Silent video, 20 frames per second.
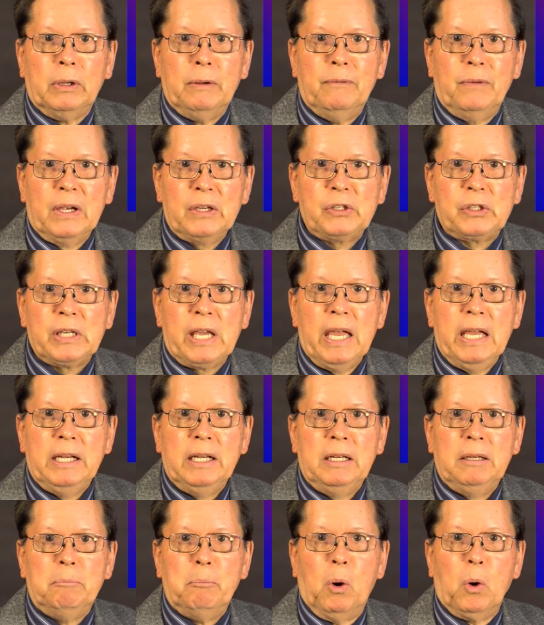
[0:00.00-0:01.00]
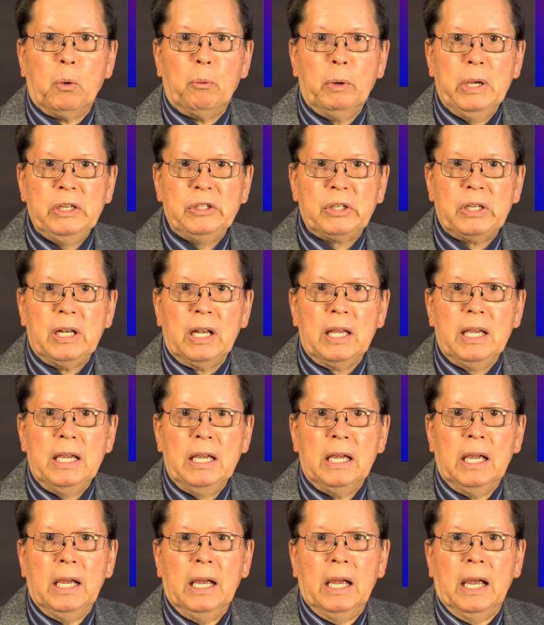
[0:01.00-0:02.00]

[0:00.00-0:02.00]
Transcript: investigated more recently,